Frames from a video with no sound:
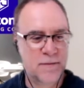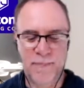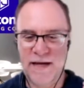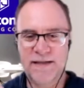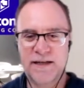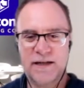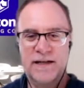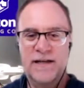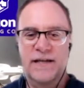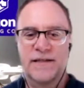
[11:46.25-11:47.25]
basically
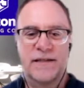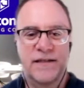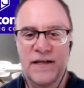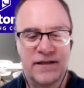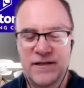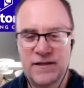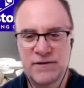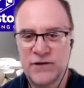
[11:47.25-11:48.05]
it's, it's